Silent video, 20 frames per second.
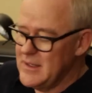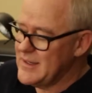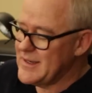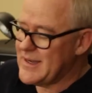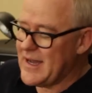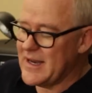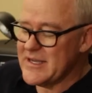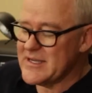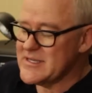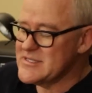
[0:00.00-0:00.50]

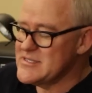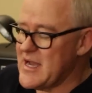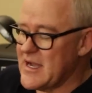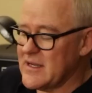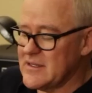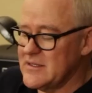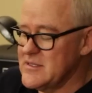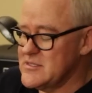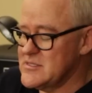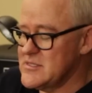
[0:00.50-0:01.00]
kind of
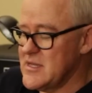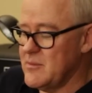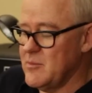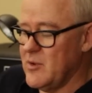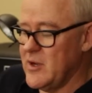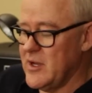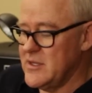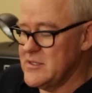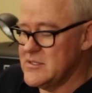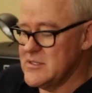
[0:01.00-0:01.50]
exactly the same
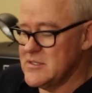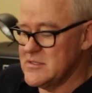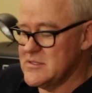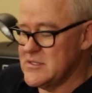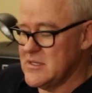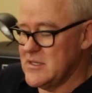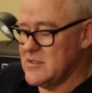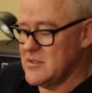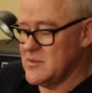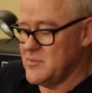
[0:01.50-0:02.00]
way I did at
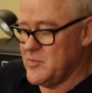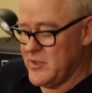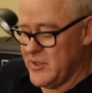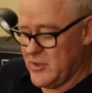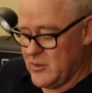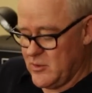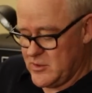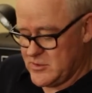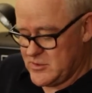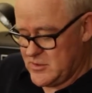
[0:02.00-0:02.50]
the end of the
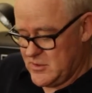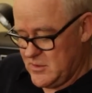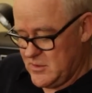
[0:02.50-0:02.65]
pre-chorus.